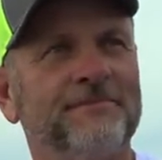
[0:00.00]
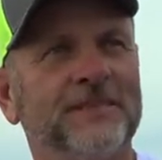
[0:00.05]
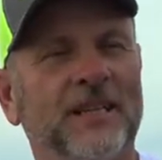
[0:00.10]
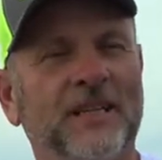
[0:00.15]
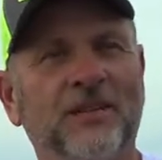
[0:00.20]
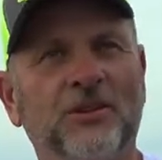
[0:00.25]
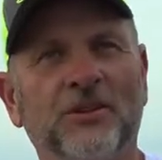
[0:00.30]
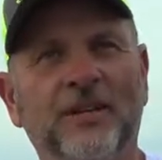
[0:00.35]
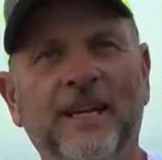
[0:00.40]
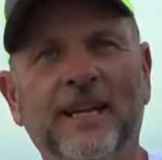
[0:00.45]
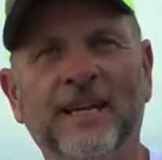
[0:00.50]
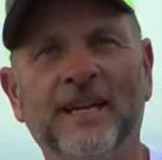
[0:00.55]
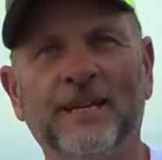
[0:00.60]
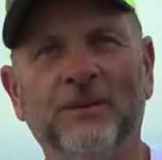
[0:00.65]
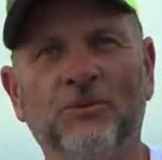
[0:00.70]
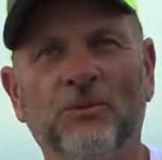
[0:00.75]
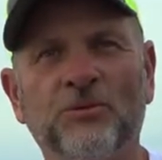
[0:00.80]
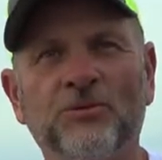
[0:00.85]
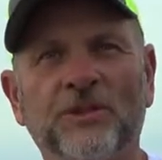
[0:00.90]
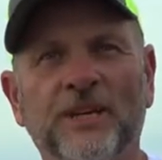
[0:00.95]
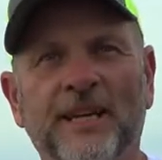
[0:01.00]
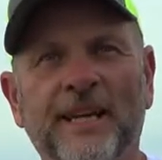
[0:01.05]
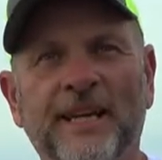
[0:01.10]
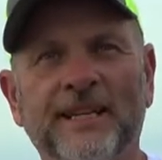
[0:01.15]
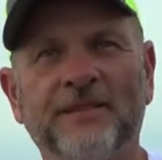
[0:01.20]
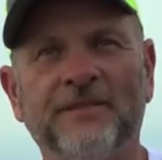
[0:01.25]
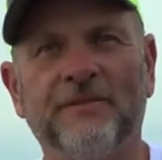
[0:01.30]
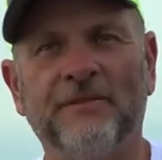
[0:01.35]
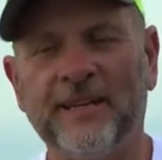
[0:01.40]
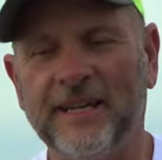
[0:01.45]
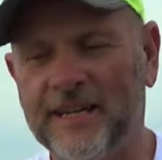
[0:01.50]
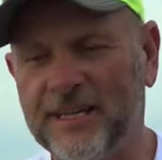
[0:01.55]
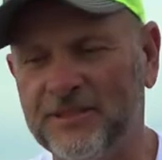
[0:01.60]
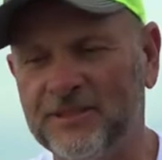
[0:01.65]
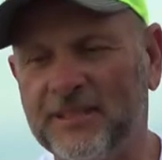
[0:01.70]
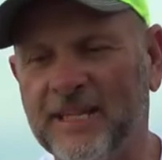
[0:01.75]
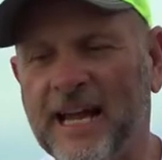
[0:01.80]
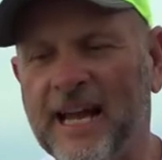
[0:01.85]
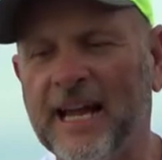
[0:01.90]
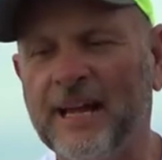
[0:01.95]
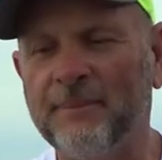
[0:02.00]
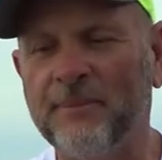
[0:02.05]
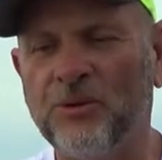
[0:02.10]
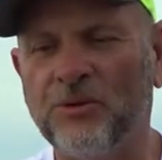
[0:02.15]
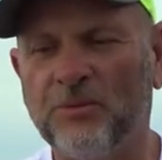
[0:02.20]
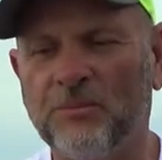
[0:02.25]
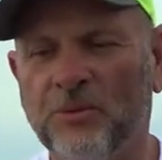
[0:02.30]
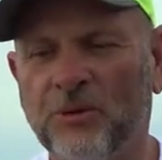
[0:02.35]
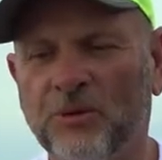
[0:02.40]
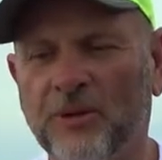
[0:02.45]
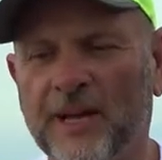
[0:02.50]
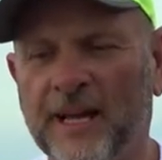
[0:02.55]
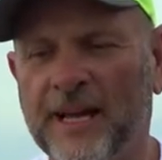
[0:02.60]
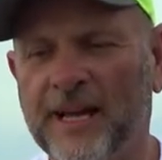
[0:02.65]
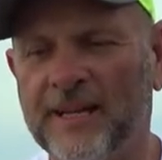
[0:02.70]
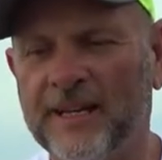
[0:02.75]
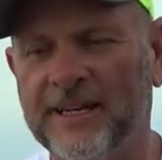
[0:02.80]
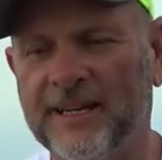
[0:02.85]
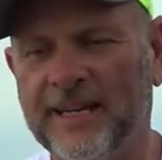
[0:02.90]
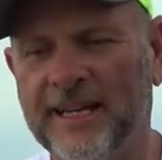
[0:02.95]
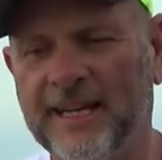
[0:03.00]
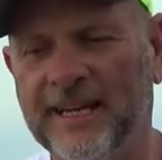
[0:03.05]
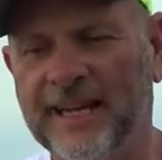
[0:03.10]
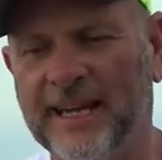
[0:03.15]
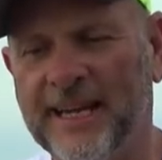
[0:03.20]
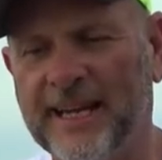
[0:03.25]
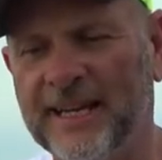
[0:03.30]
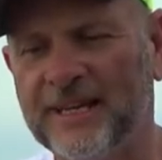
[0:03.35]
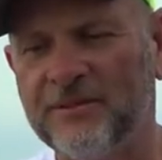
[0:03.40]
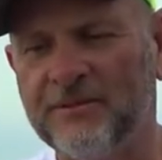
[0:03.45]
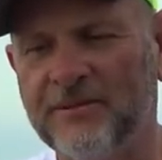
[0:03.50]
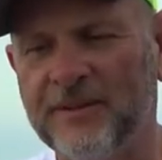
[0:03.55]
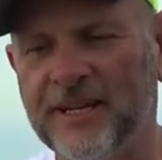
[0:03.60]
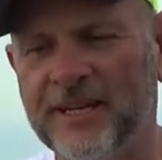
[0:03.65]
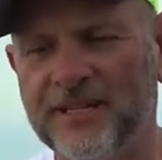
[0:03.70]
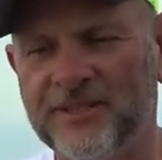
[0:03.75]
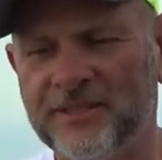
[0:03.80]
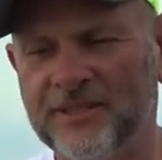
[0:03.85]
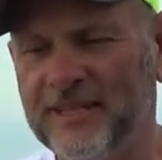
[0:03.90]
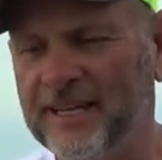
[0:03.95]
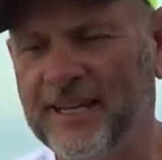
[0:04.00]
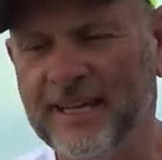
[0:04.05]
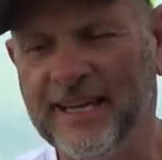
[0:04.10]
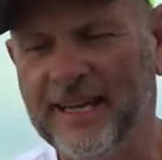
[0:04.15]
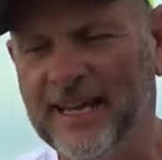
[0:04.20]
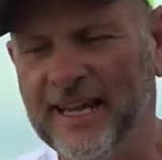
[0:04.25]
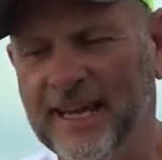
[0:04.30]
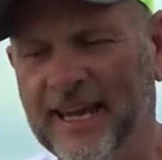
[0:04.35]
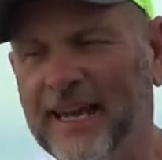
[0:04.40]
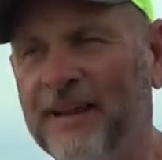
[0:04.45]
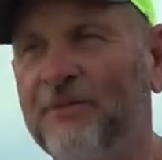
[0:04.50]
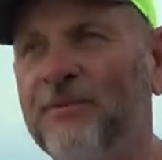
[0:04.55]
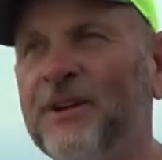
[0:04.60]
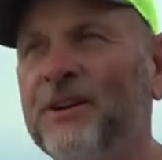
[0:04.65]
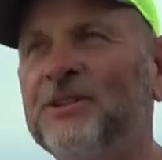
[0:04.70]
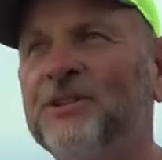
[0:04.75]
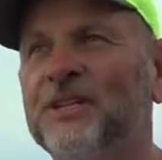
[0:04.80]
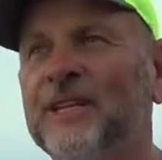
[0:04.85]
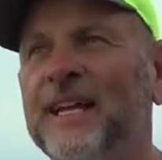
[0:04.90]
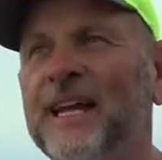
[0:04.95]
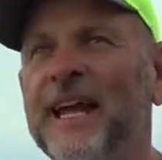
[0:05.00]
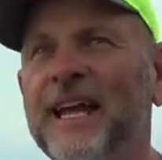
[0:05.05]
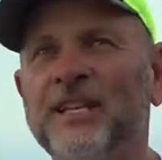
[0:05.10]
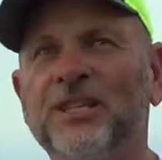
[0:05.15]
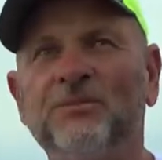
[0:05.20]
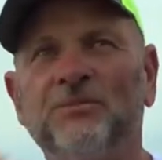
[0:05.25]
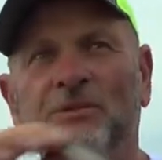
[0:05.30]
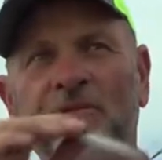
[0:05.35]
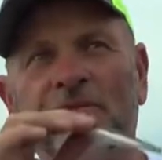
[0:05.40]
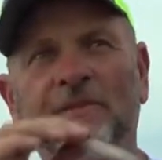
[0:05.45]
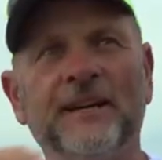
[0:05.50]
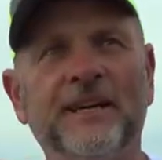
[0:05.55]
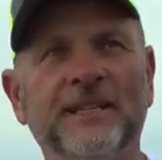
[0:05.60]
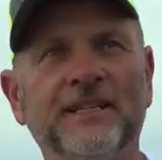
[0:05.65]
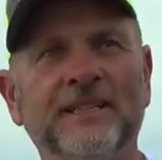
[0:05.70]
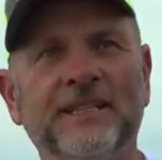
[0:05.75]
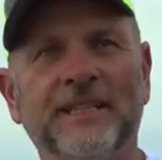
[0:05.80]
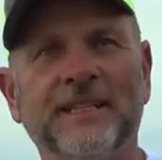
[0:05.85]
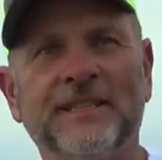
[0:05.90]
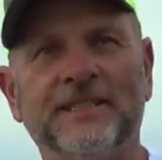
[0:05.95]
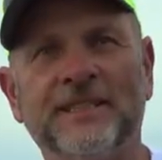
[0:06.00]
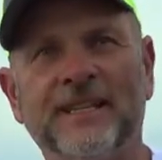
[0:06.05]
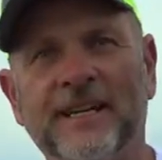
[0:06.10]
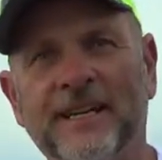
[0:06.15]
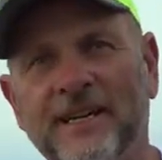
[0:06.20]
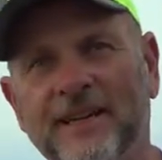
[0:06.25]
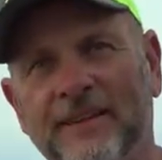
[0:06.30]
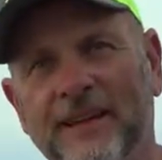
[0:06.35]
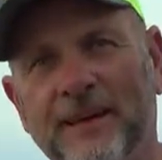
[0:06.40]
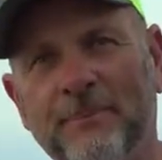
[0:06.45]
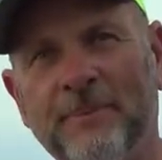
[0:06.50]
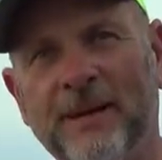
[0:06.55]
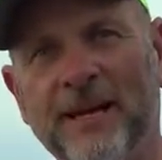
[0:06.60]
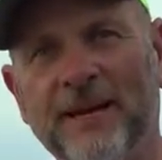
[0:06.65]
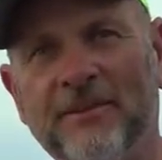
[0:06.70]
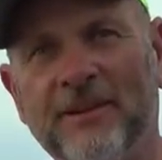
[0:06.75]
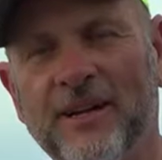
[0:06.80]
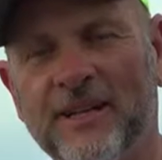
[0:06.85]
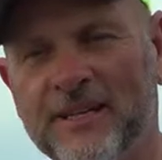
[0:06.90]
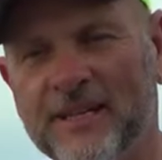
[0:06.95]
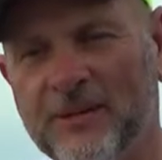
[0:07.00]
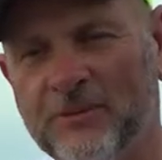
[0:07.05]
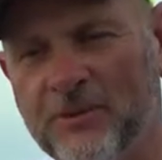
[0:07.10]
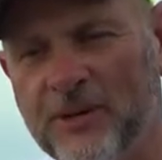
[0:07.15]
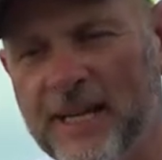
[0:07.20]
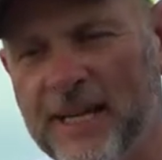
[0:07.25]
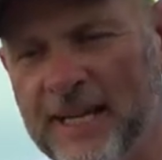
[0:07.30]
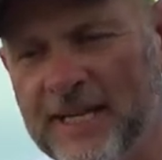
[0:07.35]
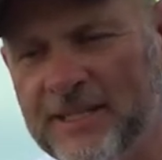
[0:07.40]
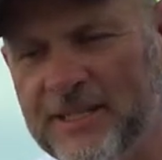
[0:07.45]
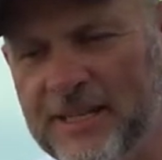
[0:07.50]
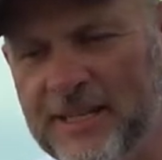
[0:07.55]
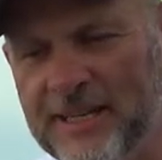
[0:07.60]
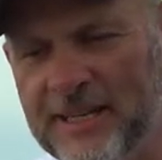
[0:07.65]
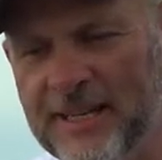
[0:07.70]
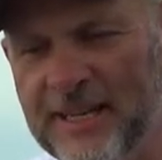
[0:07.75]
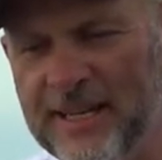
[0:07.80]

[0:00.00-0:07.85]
little kid that wants to catch a fish, tie him on a boy howdy. He can catch fish. If there's a catchable fish in this area, that bait right there will catch it.